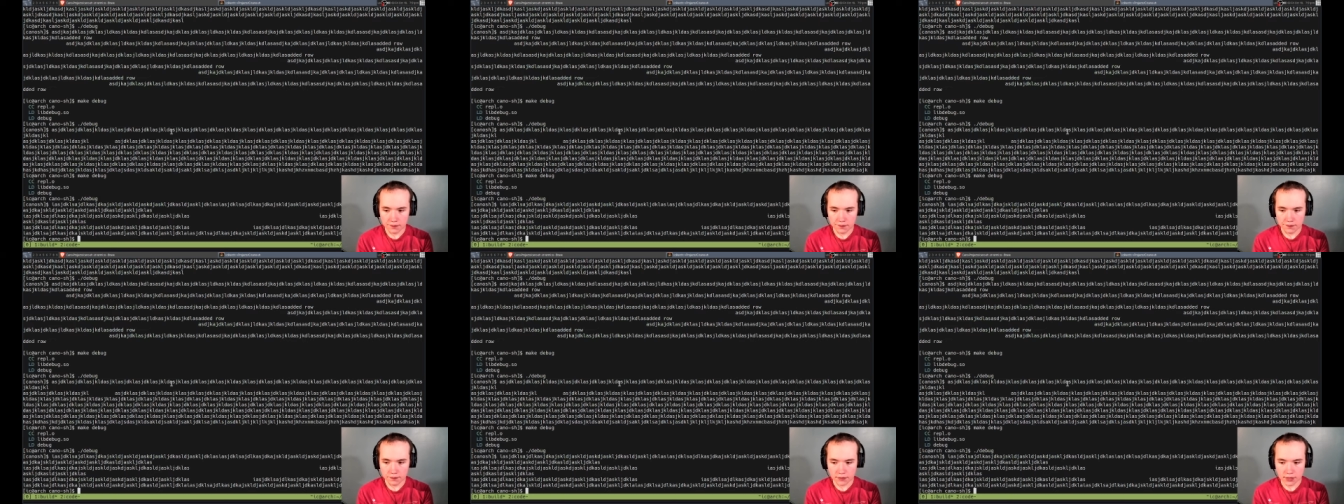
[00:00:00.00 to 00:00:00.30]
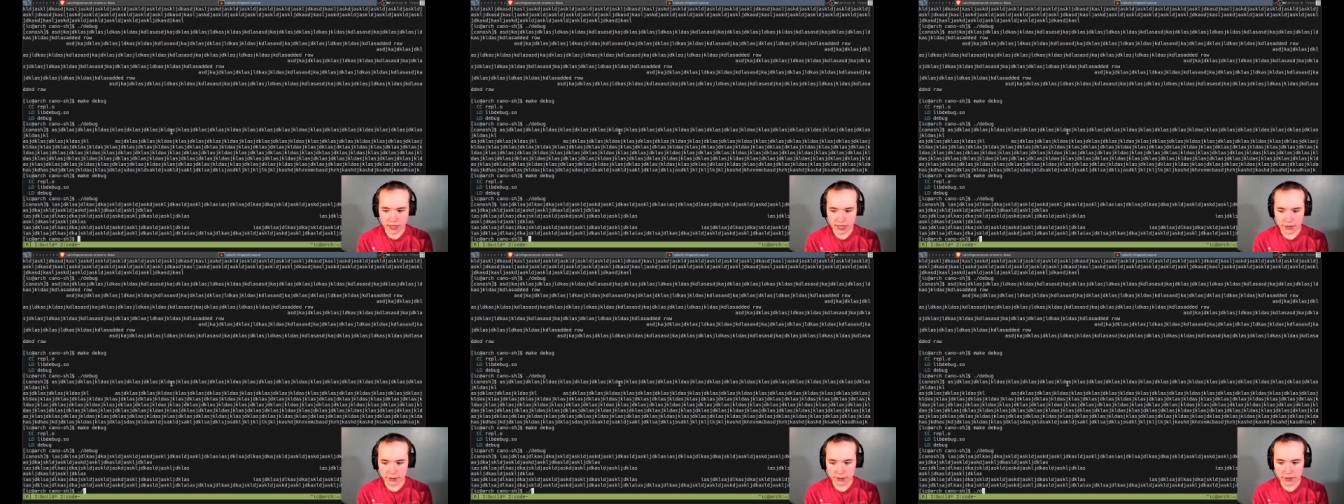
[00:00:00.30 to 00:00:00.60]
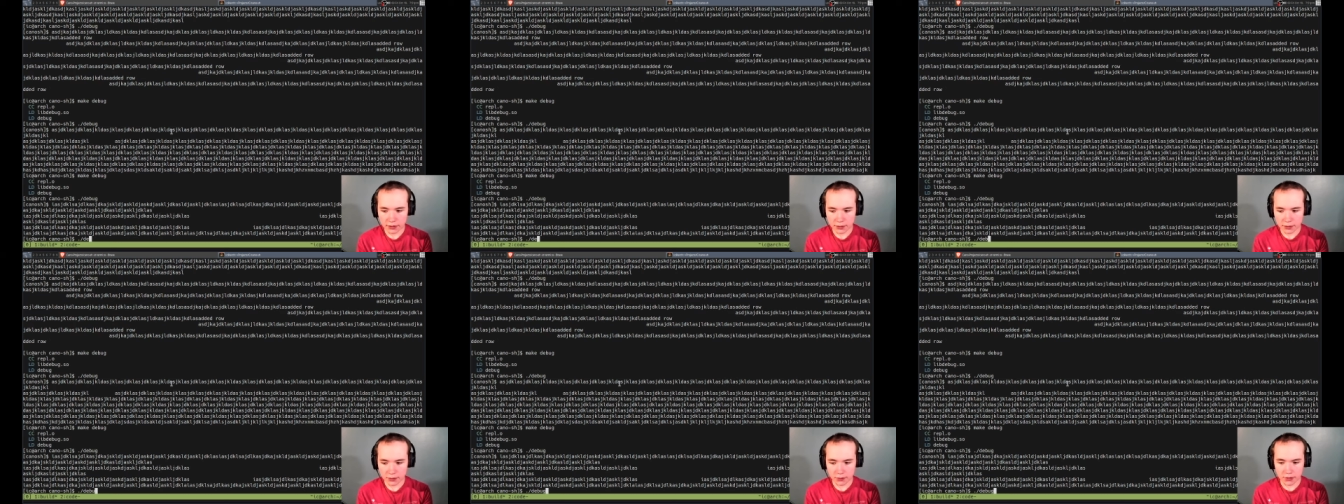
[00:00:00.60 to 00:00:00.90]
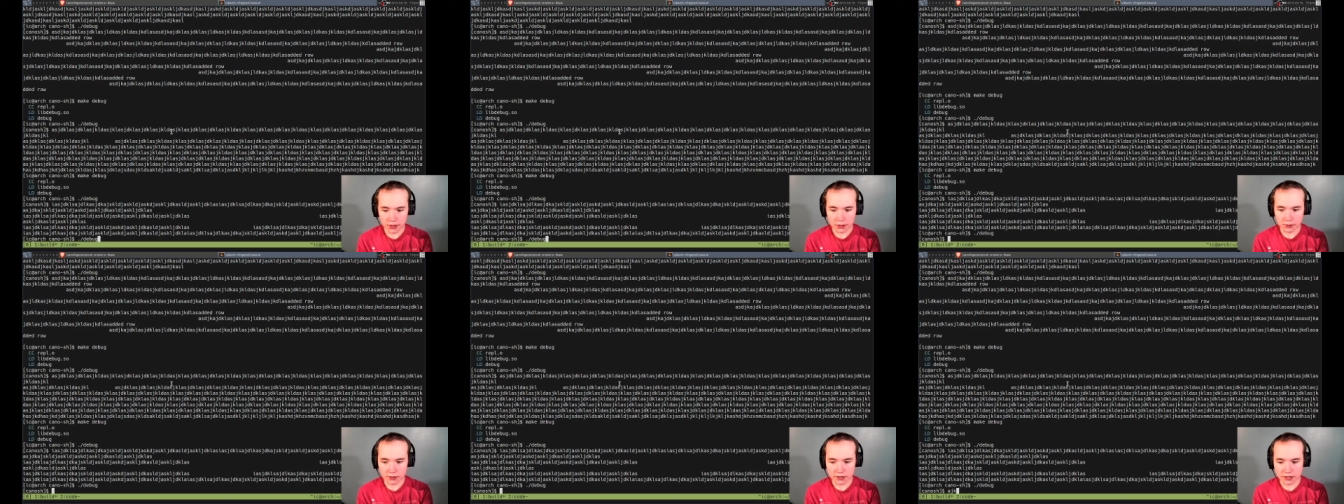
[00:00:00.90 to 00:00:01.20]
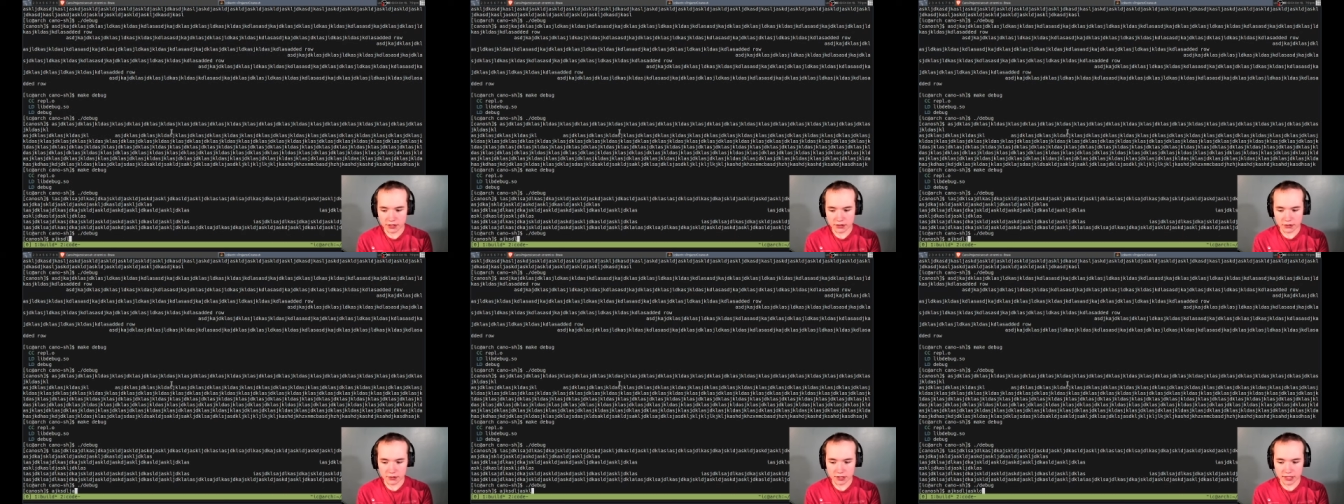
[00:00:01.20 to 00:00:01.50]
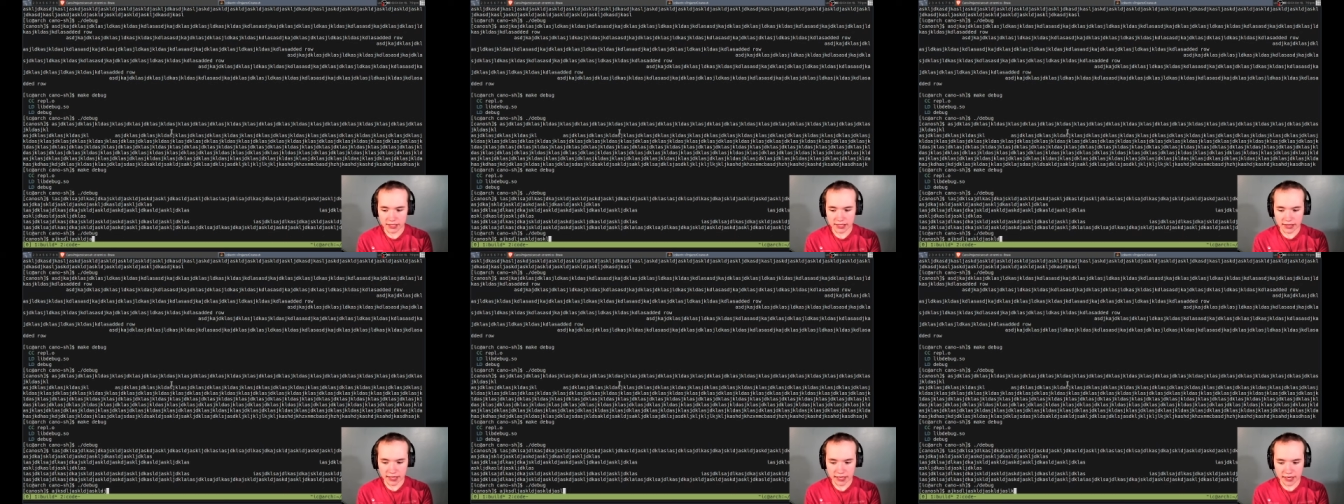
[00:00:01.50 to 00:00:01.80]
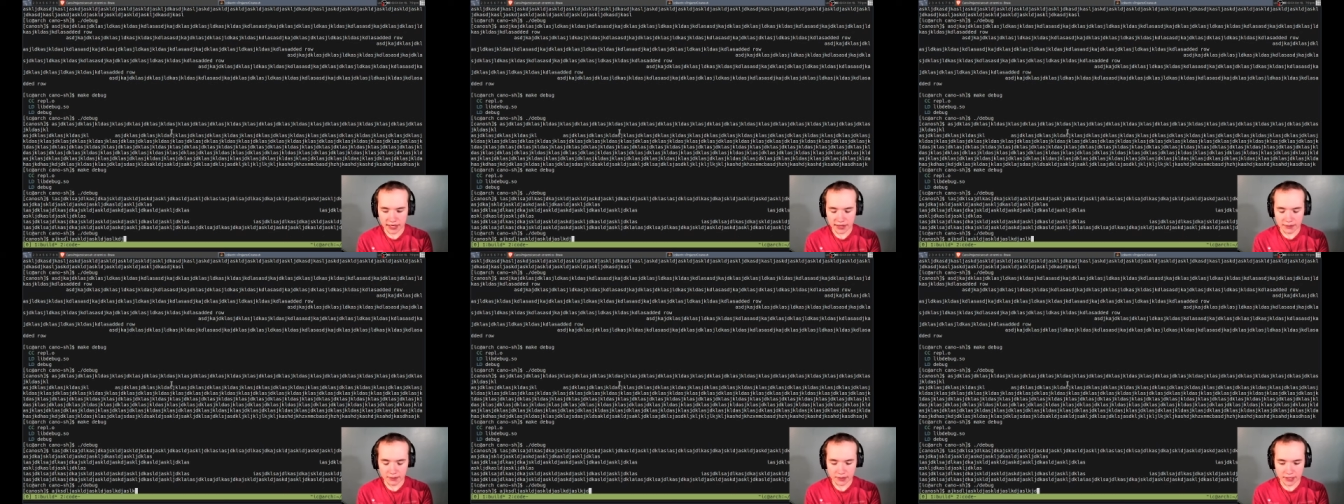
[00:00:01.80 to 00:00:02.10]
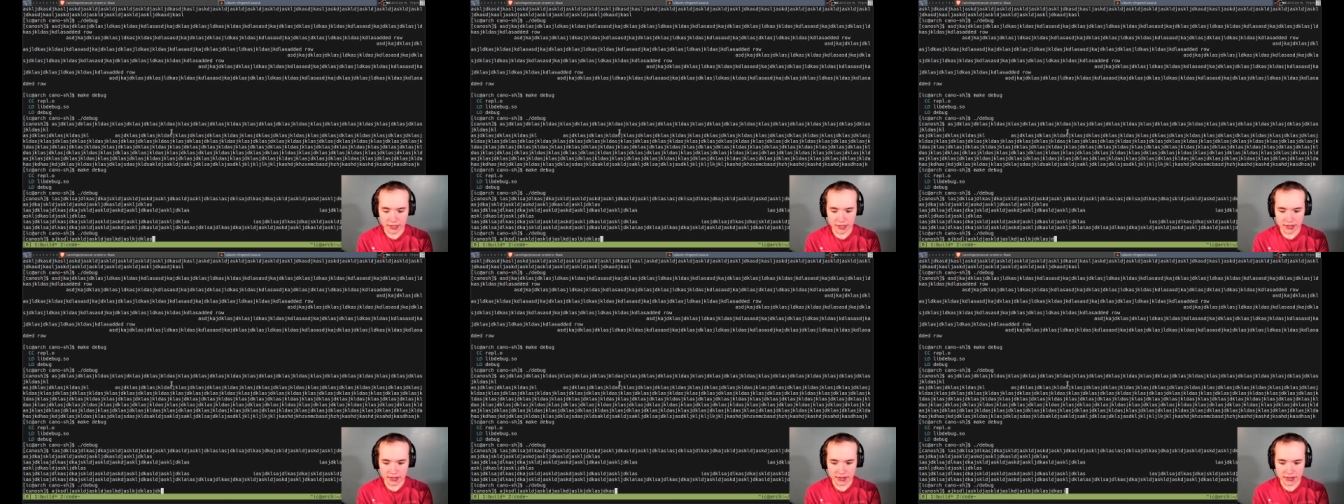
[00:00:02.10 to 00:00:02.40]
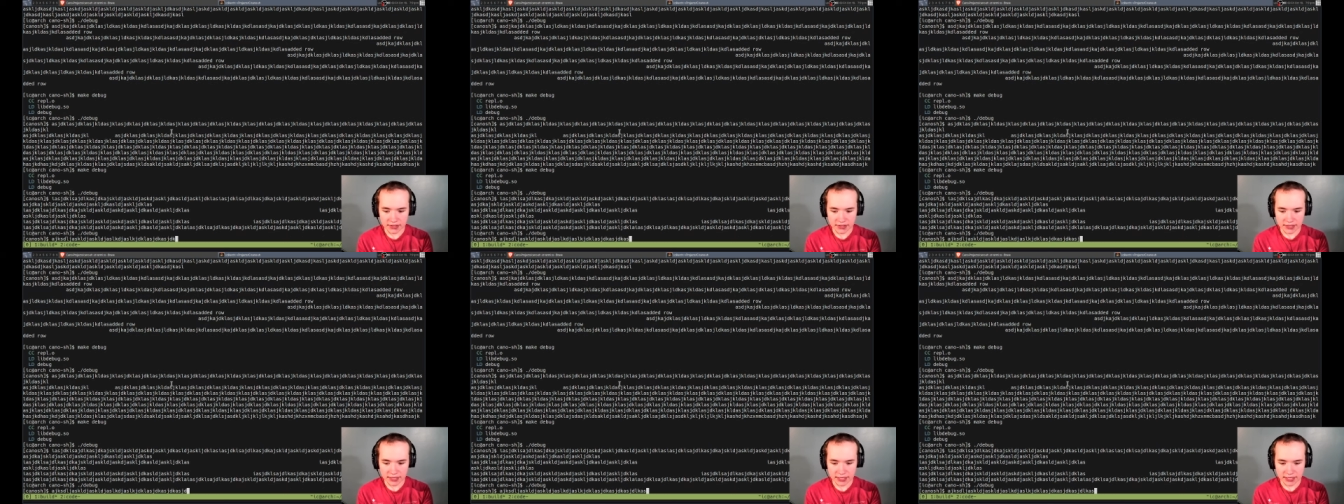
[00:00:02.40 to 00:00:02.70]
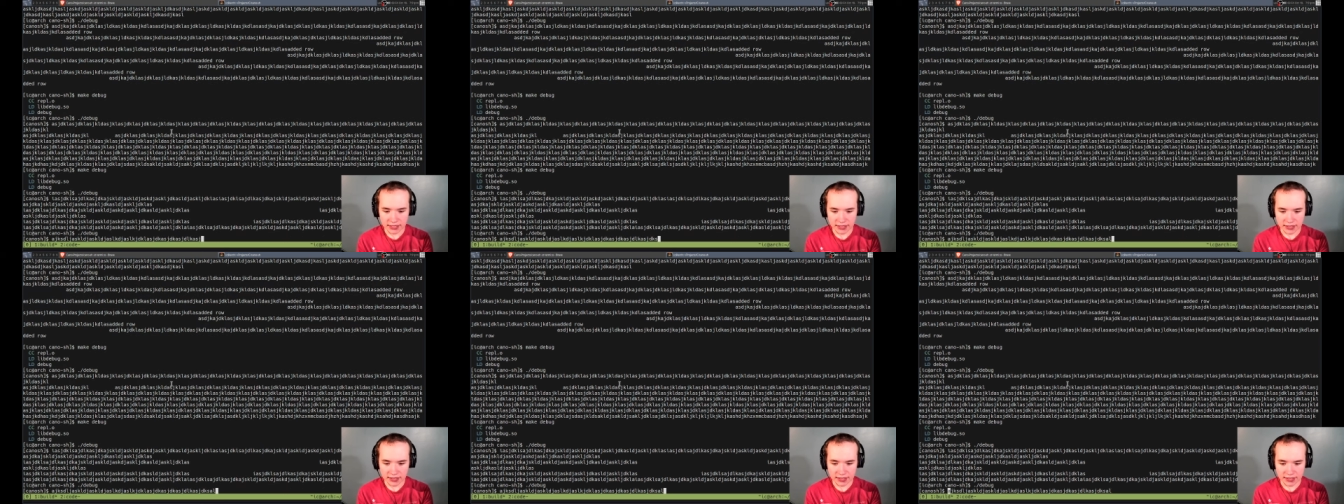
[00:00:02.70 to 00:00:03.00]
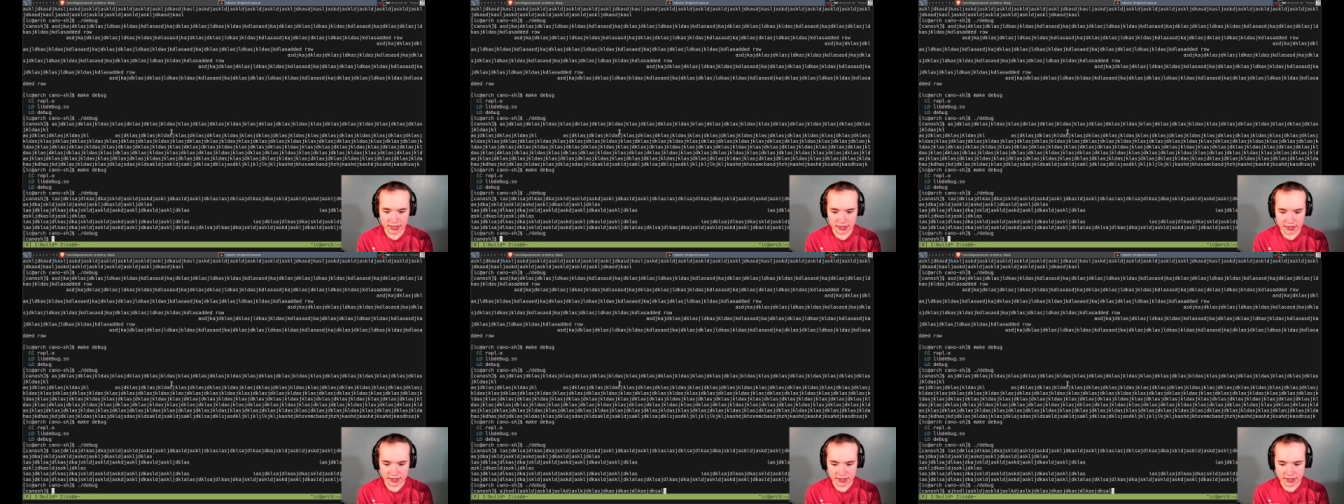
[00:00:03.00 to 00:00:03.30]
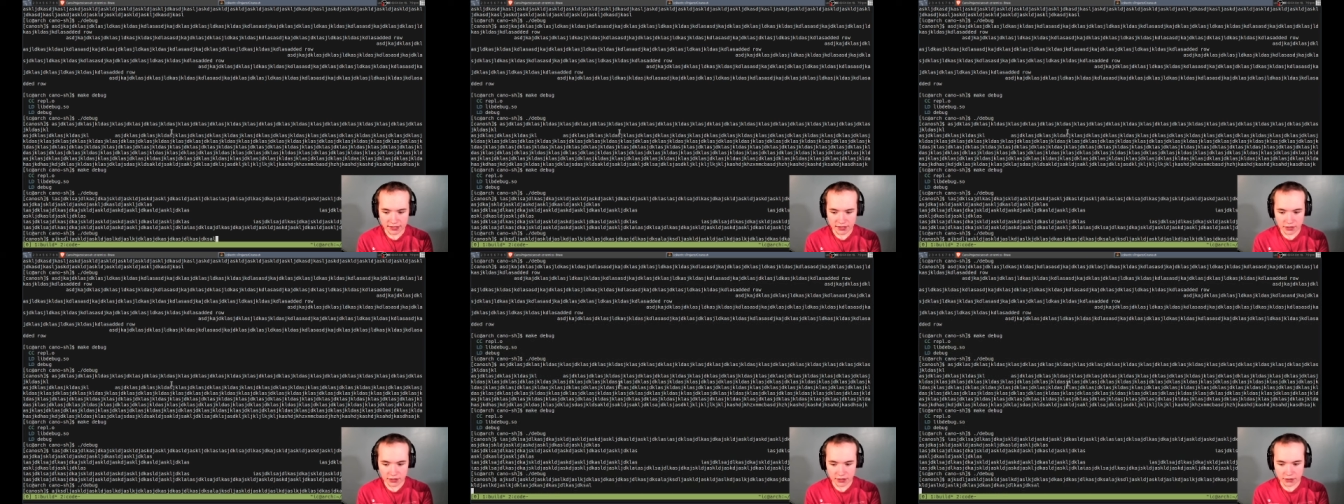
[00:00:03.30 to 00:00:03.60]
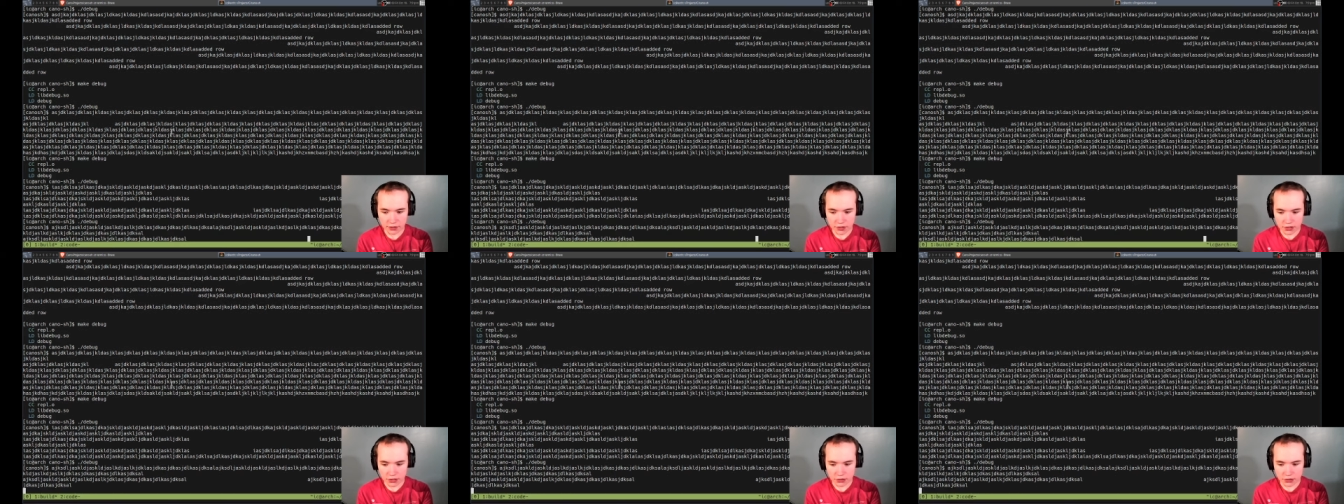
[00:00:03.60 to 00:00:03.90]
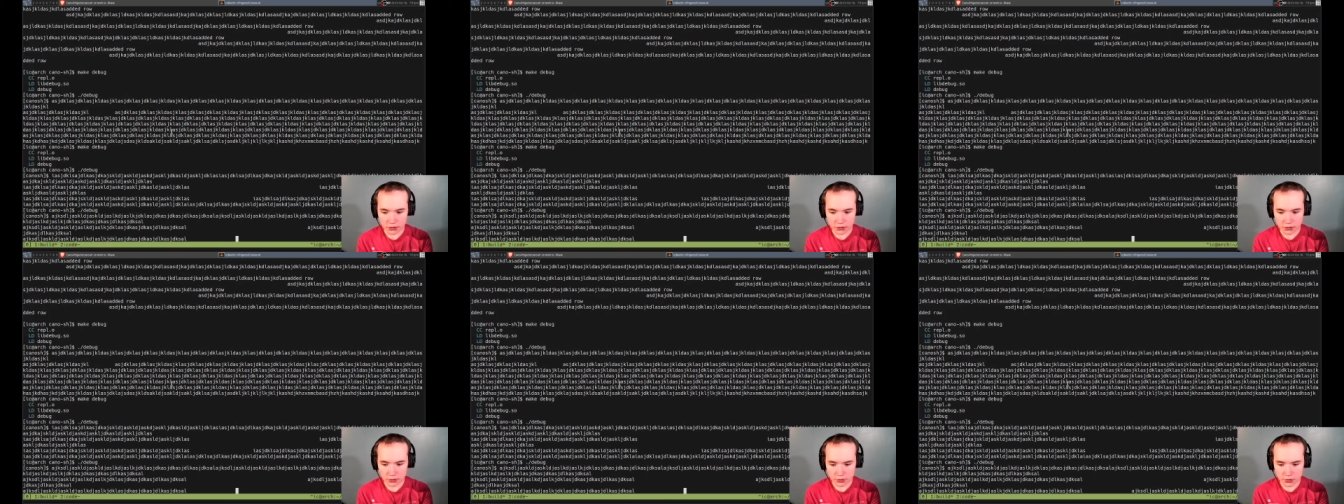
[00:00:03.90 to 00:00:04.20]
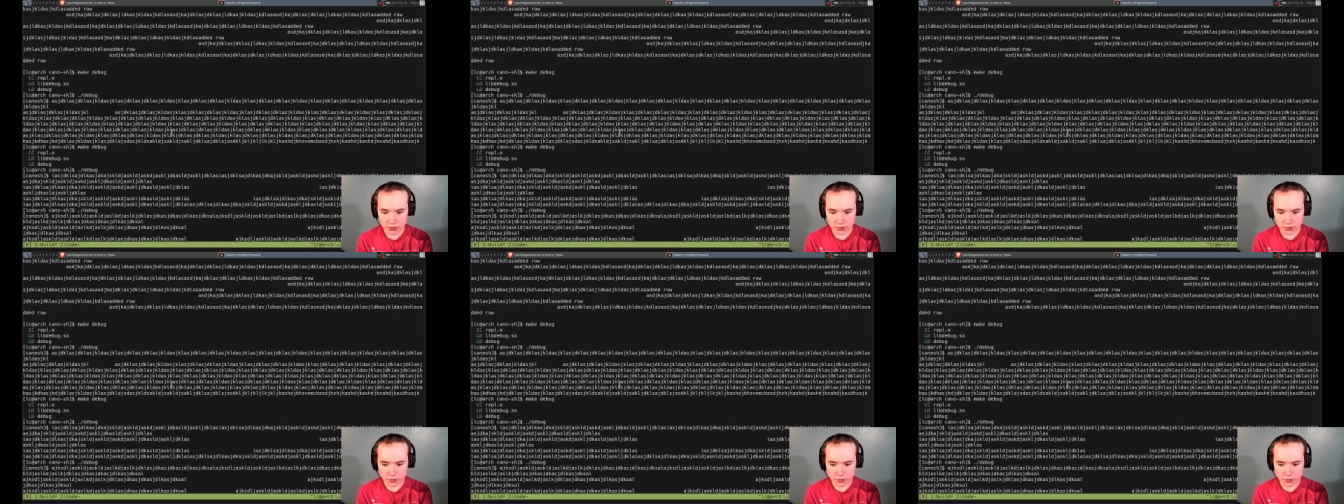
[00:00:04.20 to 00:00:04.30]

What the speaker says: I don't think we really want to do it like that, because then we have these other issues.